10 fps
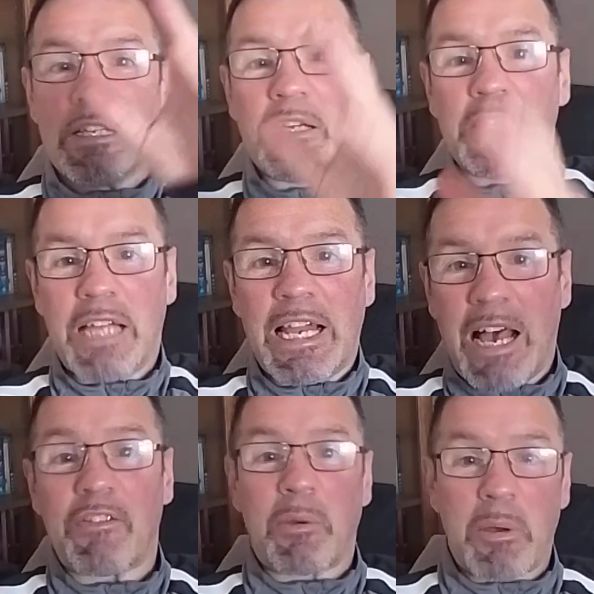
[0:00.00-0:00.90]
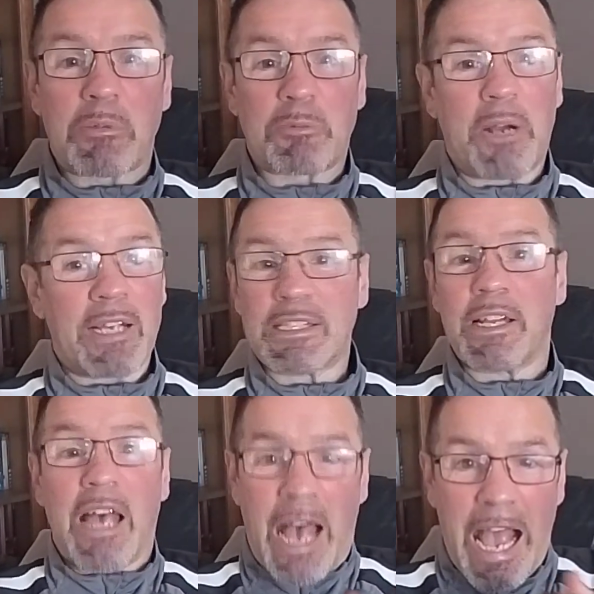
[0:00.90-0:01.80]
The light heavyweight was
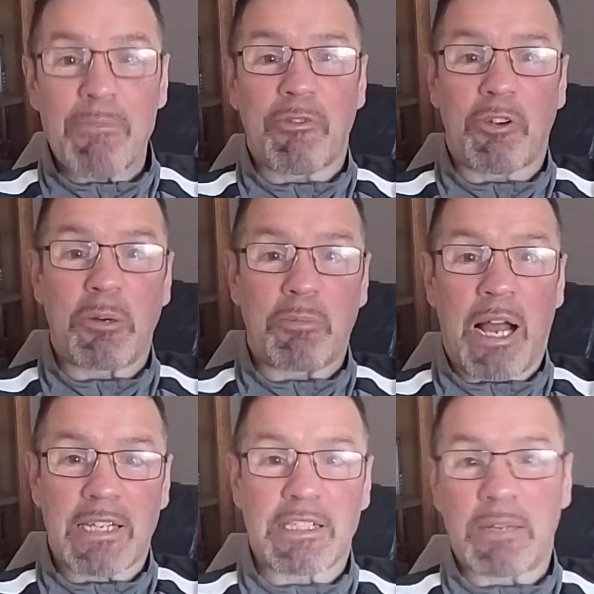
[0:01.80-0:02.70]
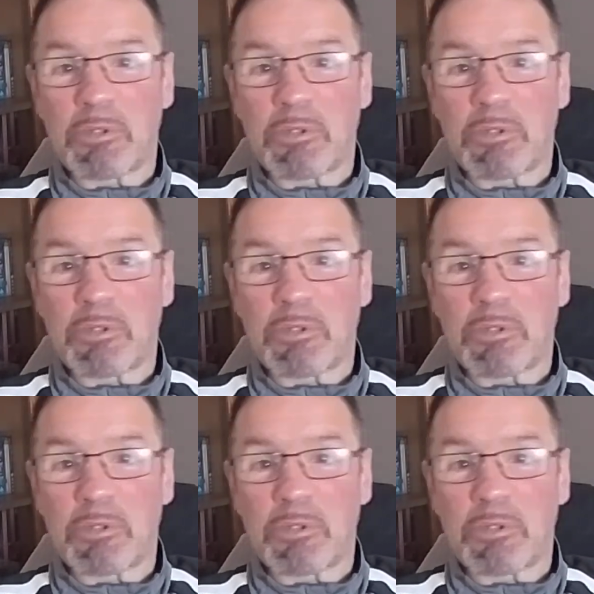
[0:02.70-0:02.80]
Braxton. I preferred Braxton.